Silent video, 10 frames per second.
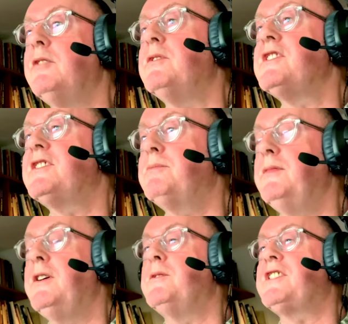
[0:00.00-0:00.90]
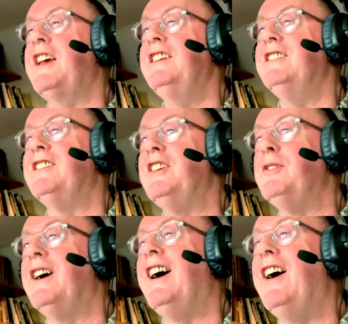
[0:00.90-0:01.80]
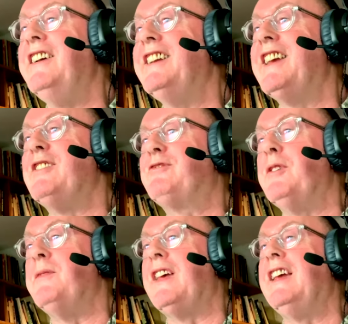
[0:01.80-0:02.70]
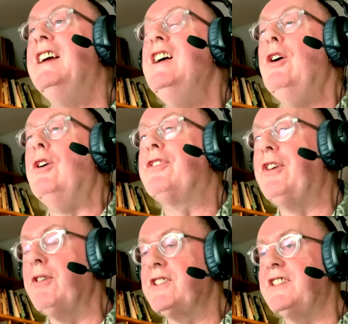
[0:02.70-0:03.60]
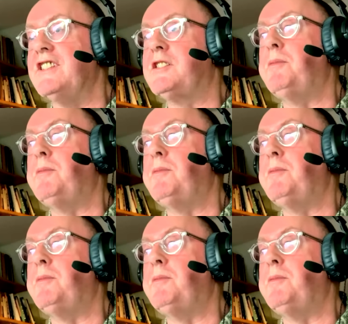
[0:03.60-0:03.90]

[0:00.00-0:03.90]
It was hidden. You were hiding it from the authorities,